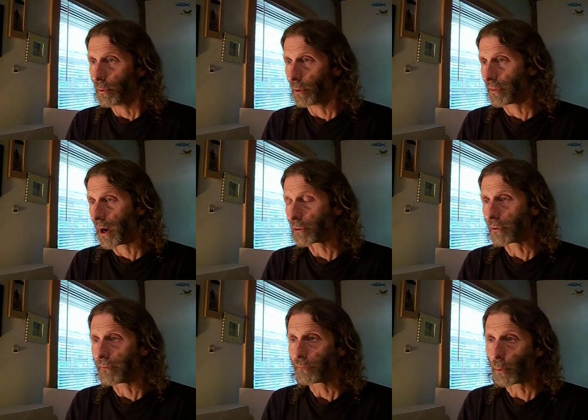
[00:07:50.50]
or the
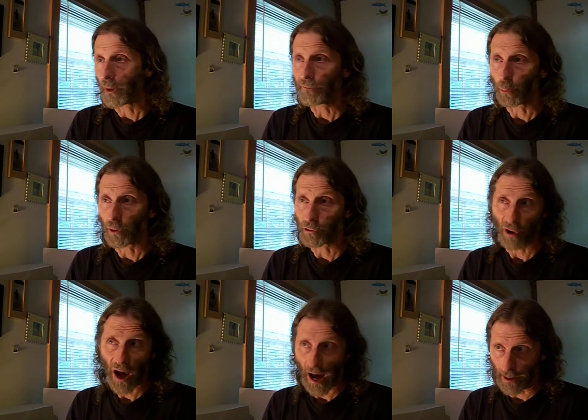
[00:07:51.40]
144
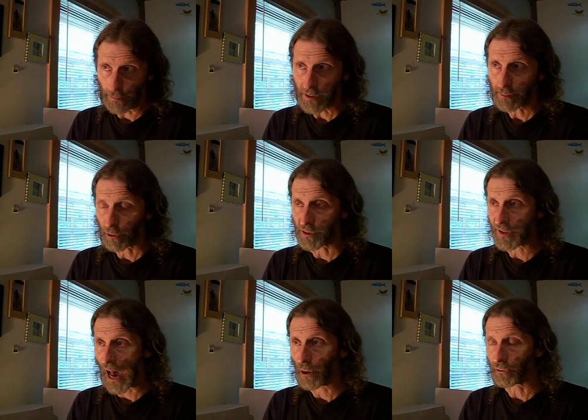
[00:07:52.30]
tribes, because
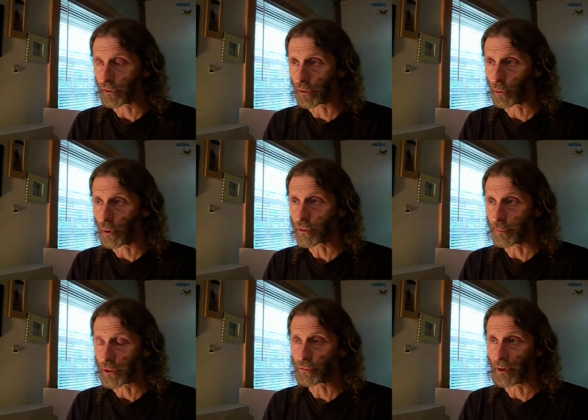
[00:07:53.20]
thousand could also
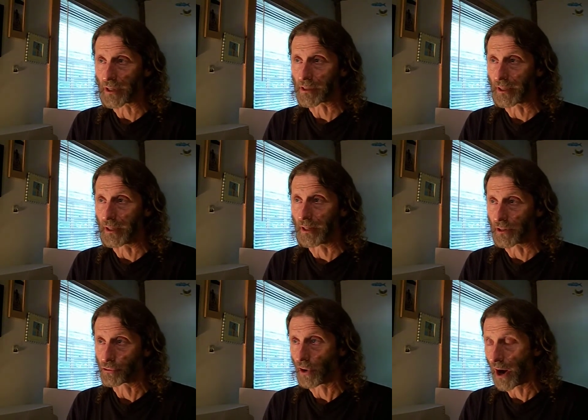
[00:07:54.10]
be translated
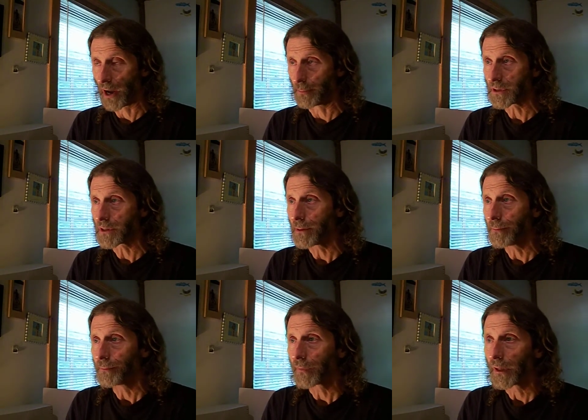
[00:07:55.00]
as tribes
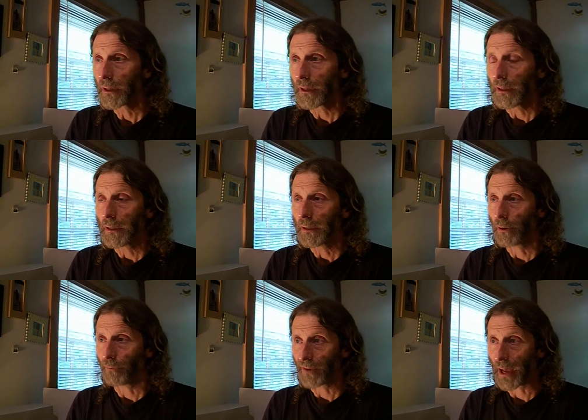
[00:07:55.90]

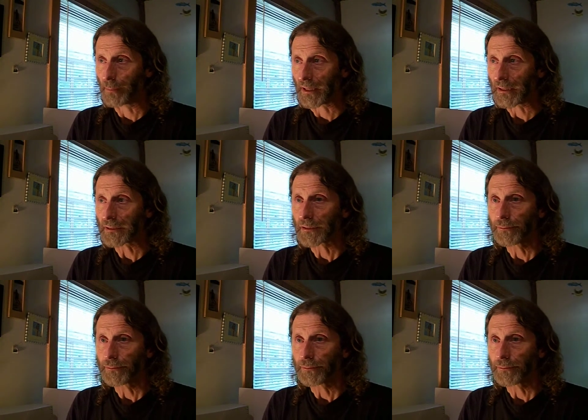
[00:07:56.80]
or families,